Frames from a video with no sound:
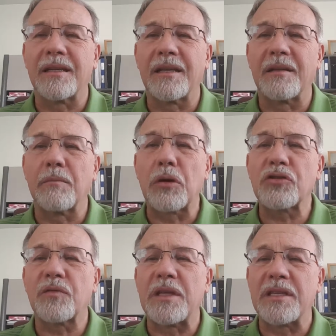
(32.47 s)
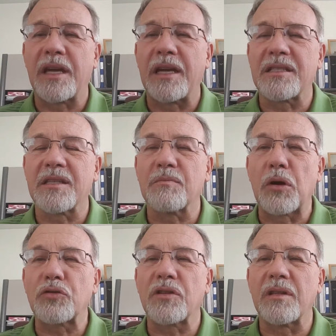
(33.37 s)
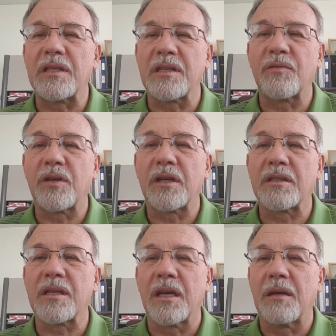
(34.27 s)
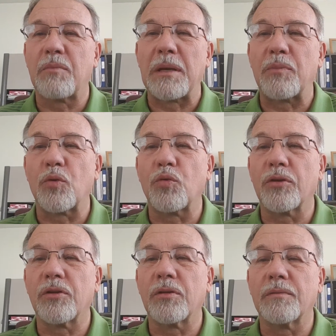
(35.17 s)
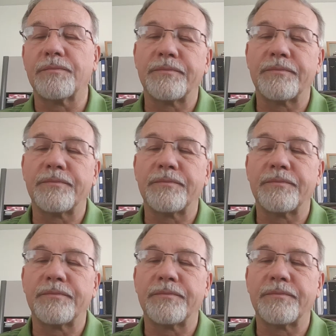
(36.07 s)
in most of these cases, most of these events, people will